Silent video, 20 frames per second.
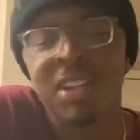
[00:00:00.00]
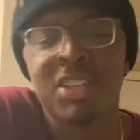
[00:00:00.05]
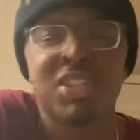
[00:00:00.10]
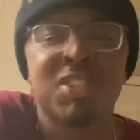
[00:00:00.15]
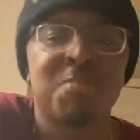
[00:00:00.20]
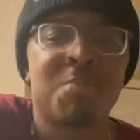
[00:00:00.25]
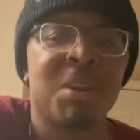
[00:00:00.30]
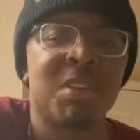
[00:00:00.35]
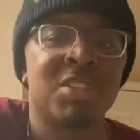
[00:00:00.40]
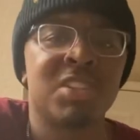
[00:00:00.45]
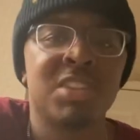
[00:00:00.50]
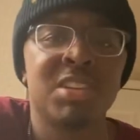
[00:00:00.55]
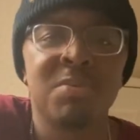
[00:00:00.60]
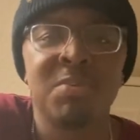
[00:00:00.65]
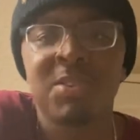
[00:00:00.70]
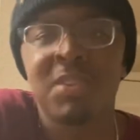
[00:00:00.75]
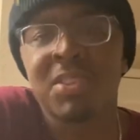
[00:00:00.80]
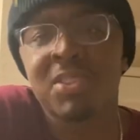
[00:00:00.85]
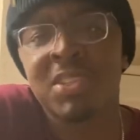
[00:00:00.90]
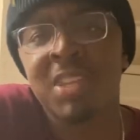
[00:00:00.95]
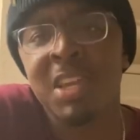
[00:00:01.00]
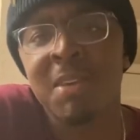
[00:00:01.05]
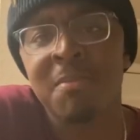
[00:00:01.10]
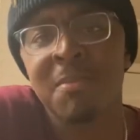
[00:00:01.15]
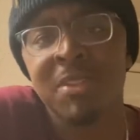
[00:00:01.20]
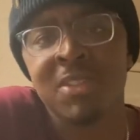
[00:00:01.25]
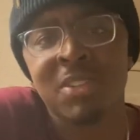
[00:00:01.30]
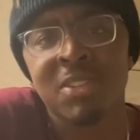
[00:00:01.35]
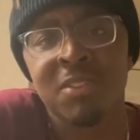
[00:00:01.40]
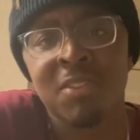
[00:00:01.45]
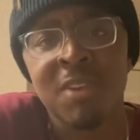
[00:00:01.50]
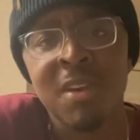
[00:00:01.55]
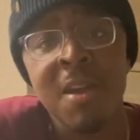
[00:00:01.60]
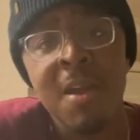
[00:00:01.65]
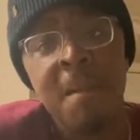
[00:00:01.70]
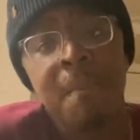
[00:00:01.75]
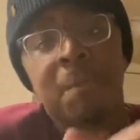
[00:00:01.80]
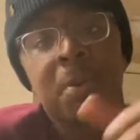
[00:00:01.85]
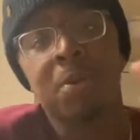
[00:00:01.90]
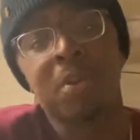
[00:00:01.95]
especially with the statements of
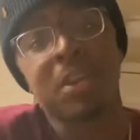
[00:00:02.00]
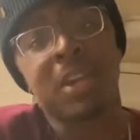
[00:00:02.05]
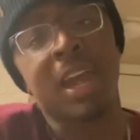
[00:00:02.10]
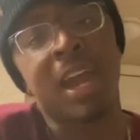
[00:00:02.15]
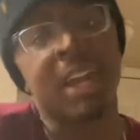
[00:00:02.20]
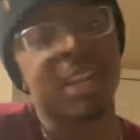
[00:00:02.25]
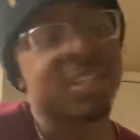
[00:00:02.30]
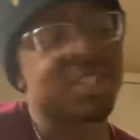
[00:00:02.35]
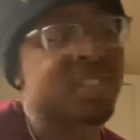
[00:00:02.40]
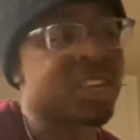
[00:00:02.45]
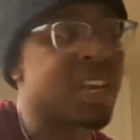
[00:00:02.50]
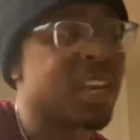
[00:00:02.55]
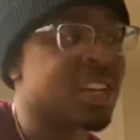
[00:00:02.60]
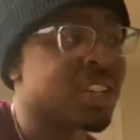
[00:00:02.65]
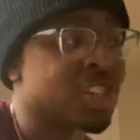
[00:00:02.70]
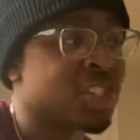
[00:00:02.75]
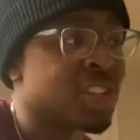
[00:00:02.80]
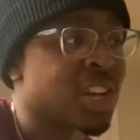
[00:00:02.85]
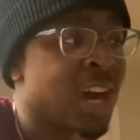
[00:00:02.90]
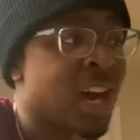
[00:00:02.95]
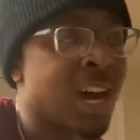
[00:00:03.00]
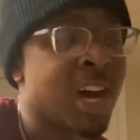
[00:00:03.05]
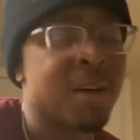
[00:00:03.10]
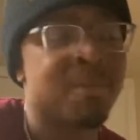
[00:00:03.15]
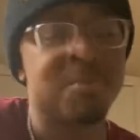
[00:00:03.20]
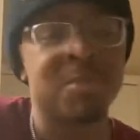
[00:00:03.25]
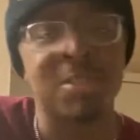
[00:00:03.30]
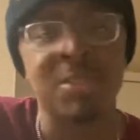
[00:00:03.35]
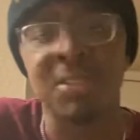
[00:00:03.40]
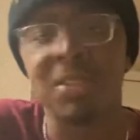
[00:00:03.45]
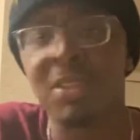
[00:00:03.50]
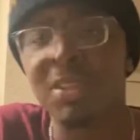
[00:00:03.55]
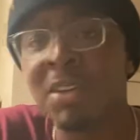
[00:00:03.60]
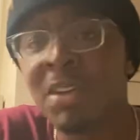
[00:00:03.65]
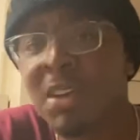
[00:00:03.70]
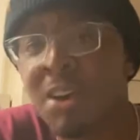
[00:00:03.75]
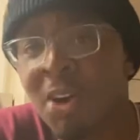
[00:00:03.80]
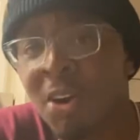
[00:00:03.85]
pulling out of skate shops and